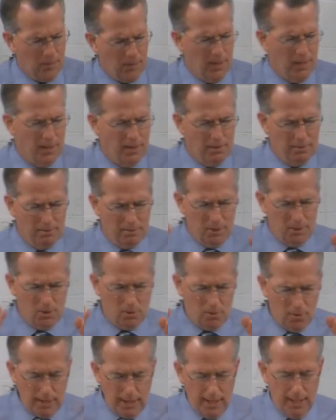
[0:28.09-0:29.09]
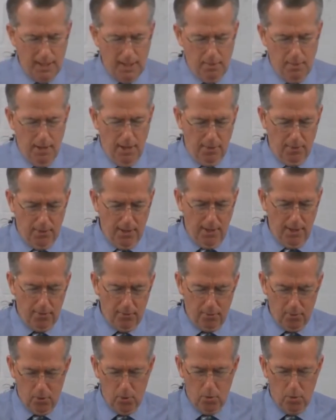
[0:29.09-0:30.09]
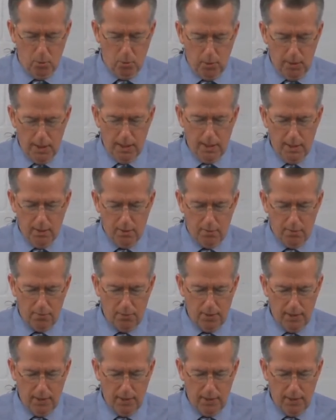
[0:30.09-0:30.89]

uh, just thinking about that through the reading of